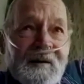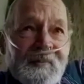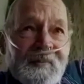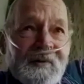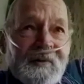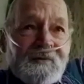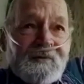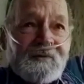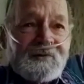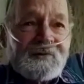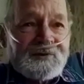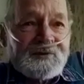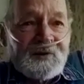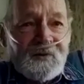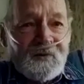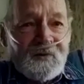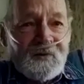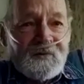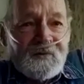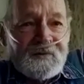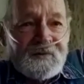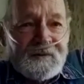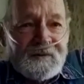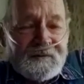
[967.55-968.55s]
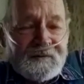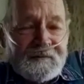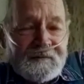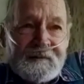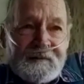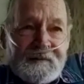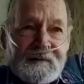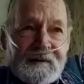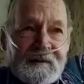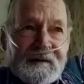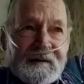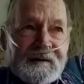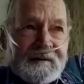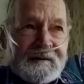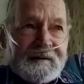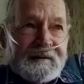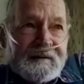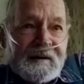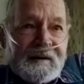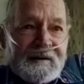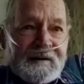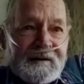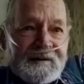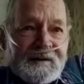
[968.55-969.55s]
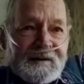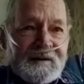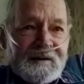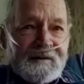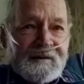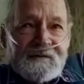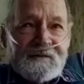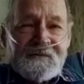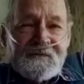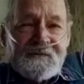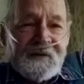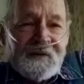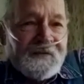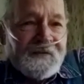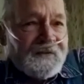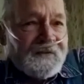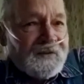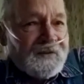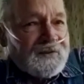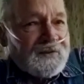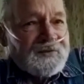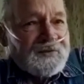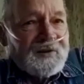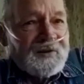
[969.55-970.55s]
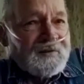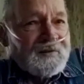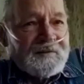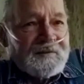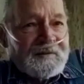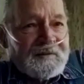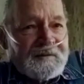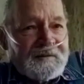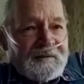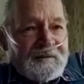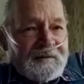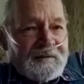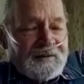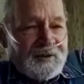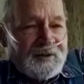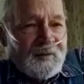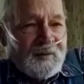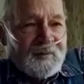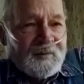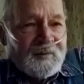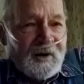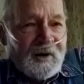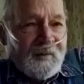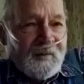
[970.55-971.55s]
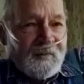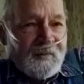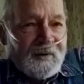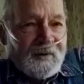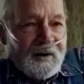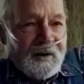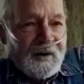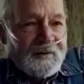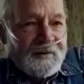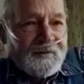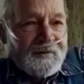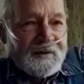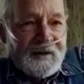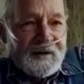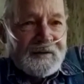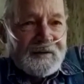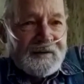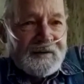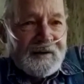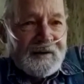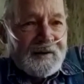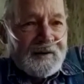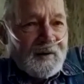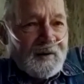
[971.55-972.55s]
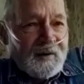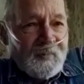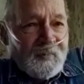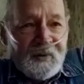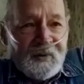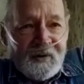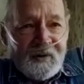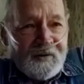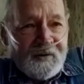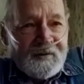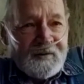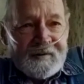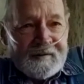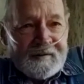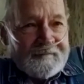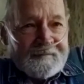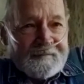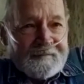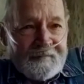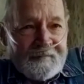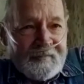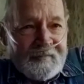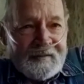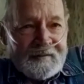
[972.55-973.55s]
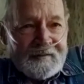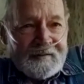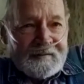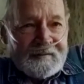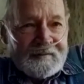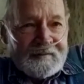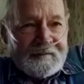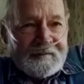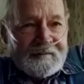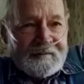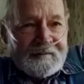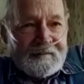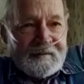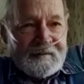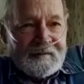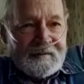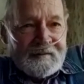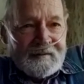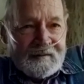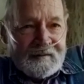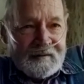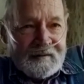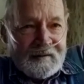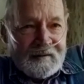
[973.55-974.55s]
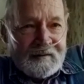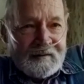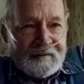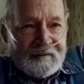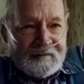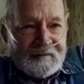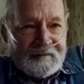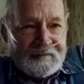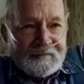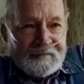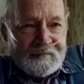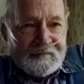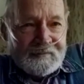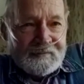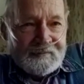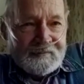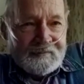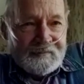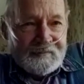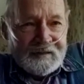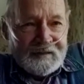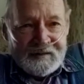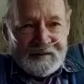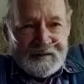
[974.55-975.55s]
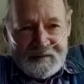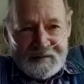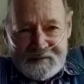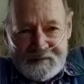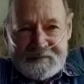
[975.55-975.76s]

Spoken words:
It was sold in 1950s sometime or another and then taken apart. But yeah.